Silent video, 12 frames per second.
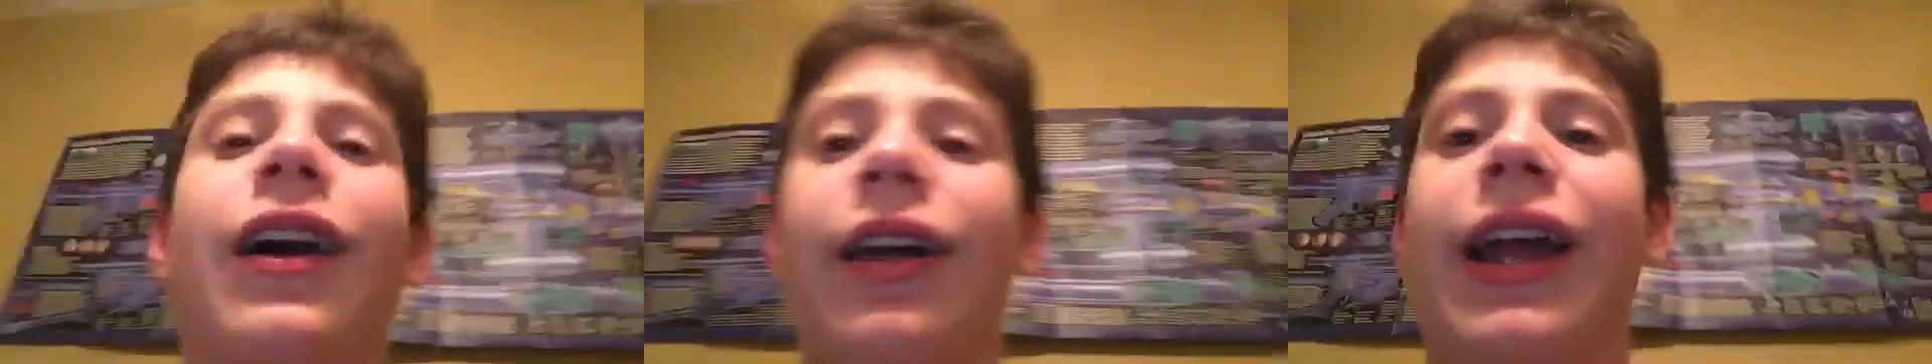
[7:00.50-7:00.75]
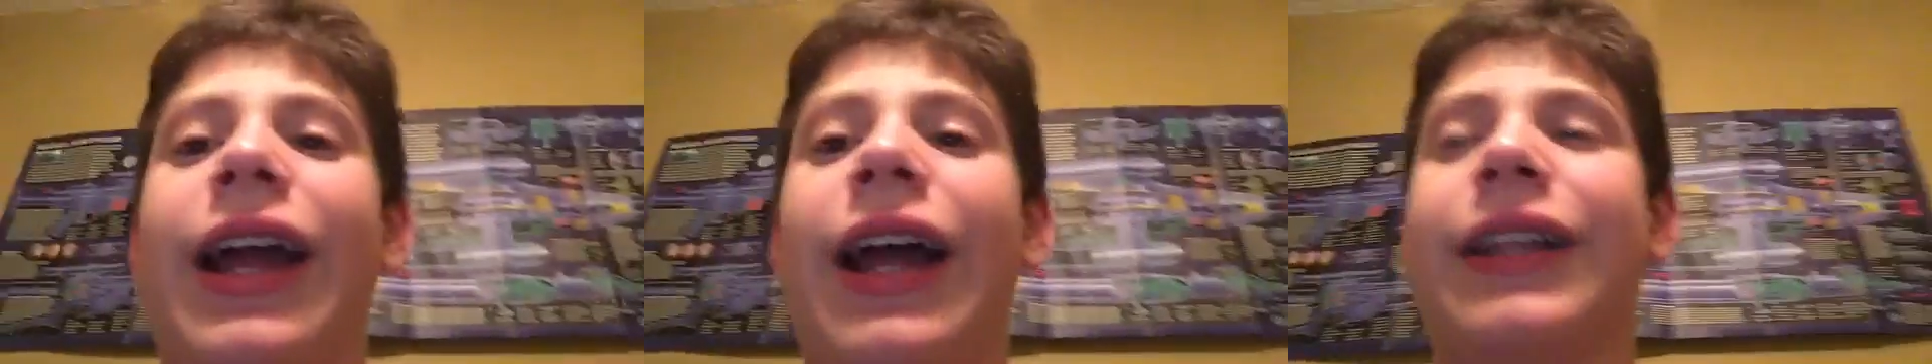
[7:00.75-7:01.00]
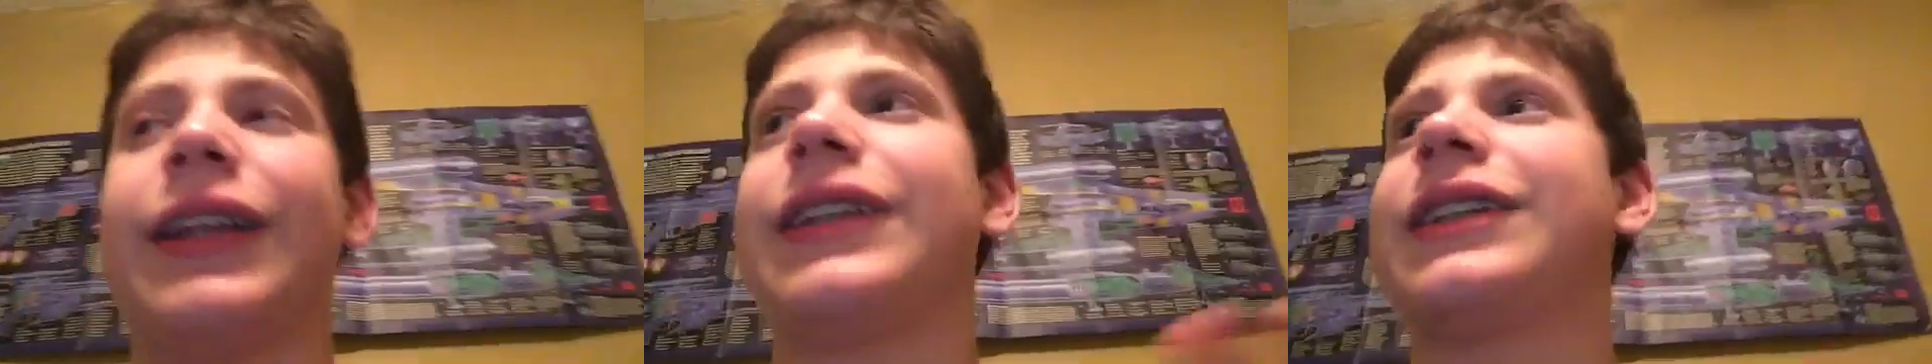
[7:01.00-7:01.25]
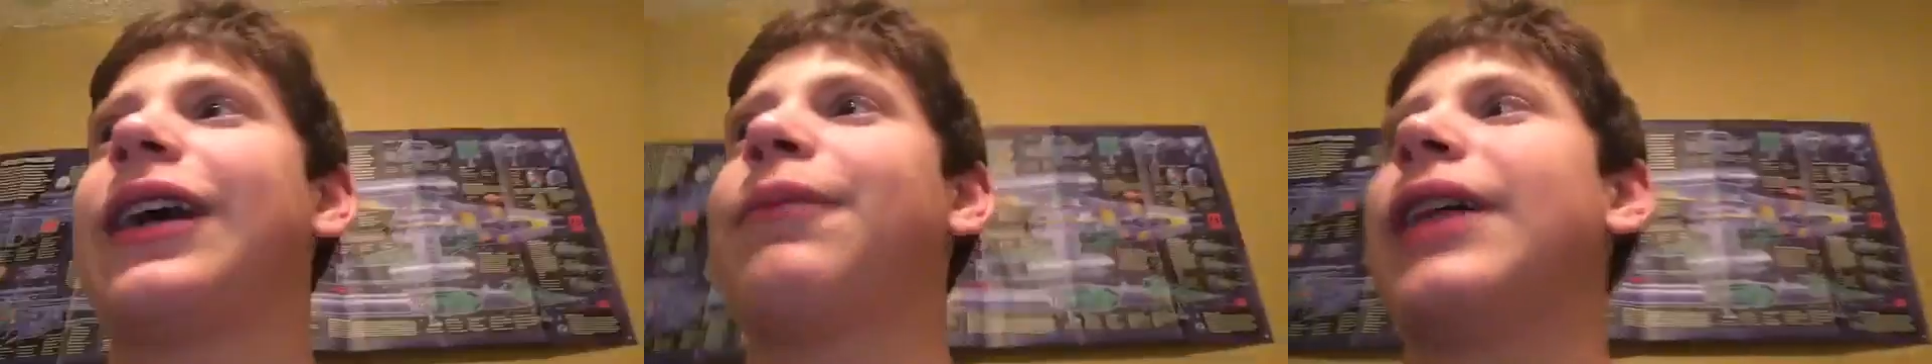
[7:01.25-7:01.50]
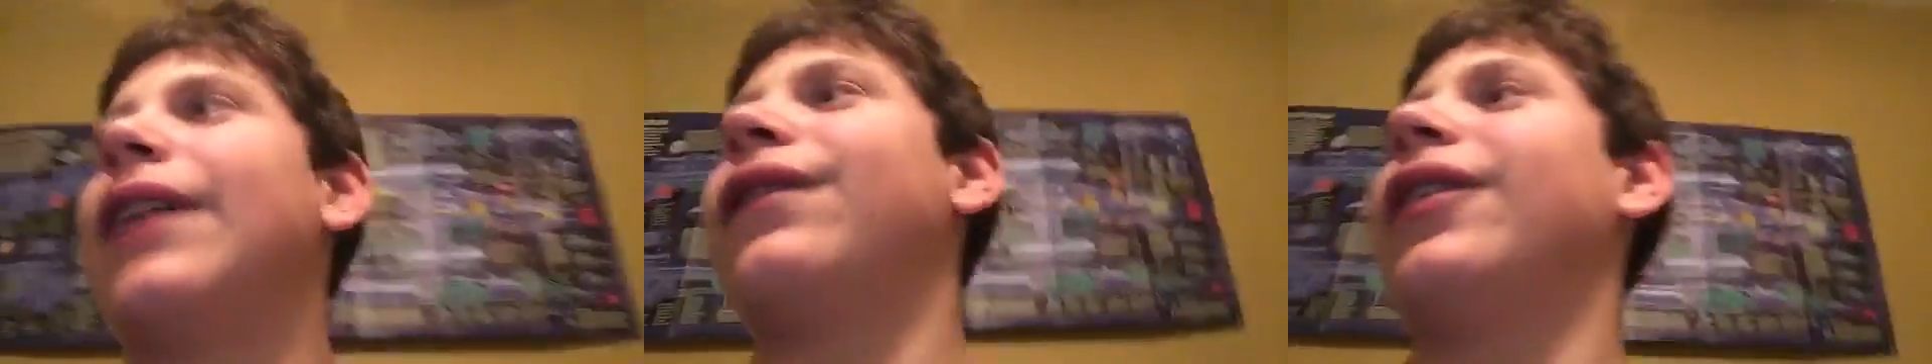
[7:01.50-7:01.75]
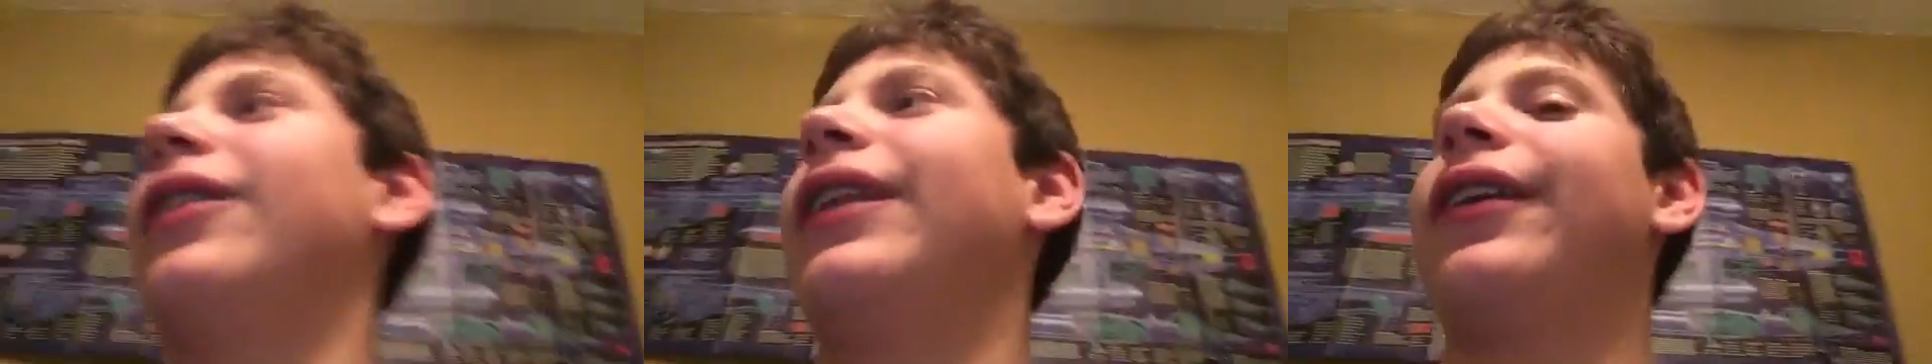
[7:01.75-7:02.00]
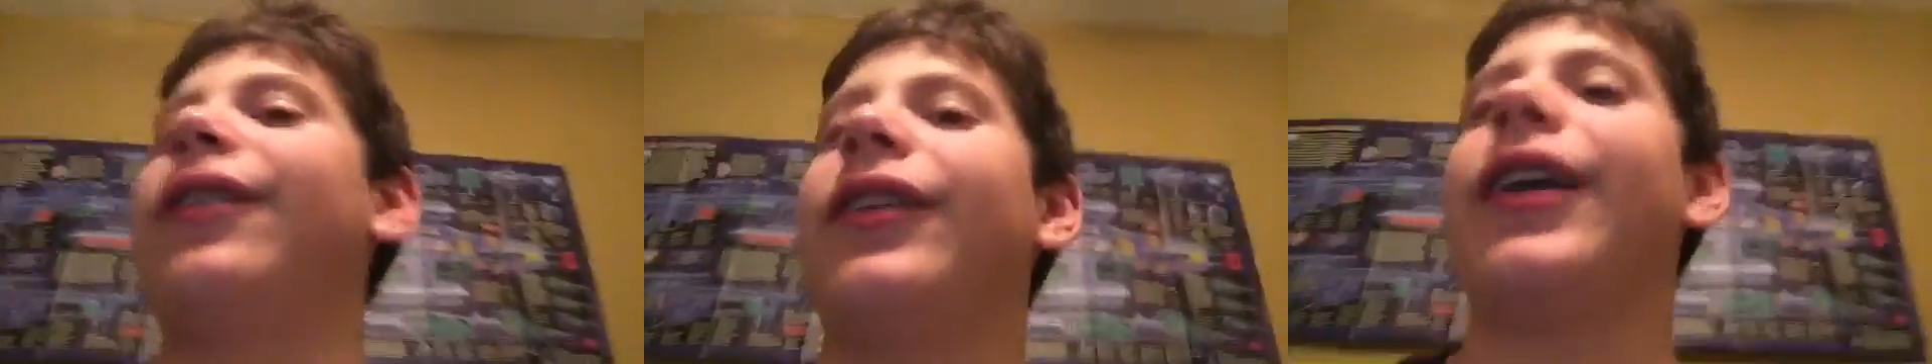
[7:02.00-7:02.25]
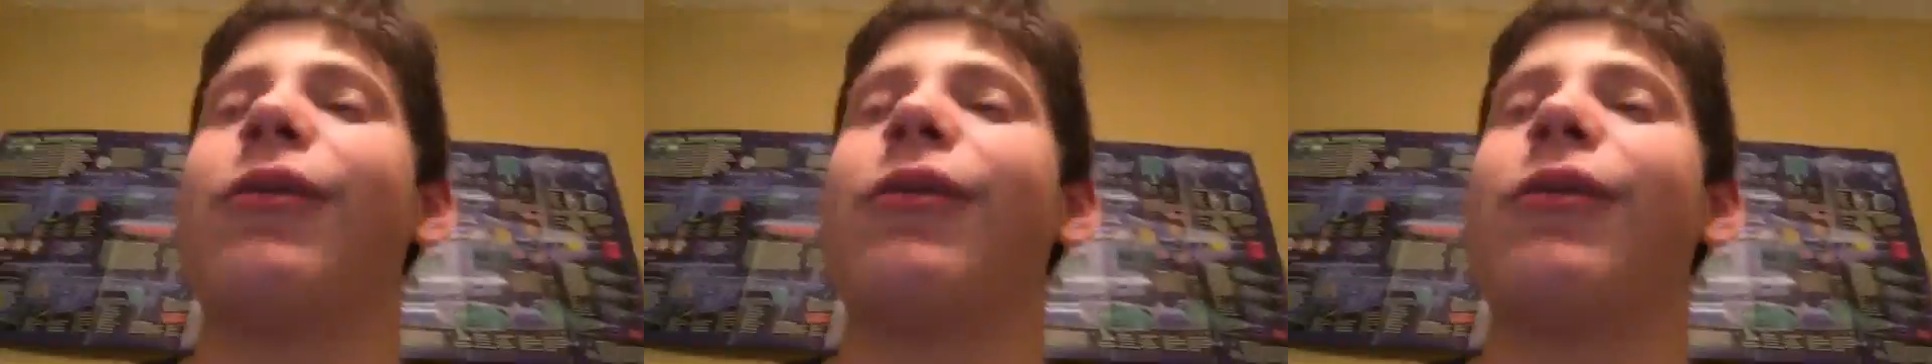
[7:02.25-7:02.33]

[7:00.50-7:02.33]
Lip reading: Sorry, I had to stop that for a little.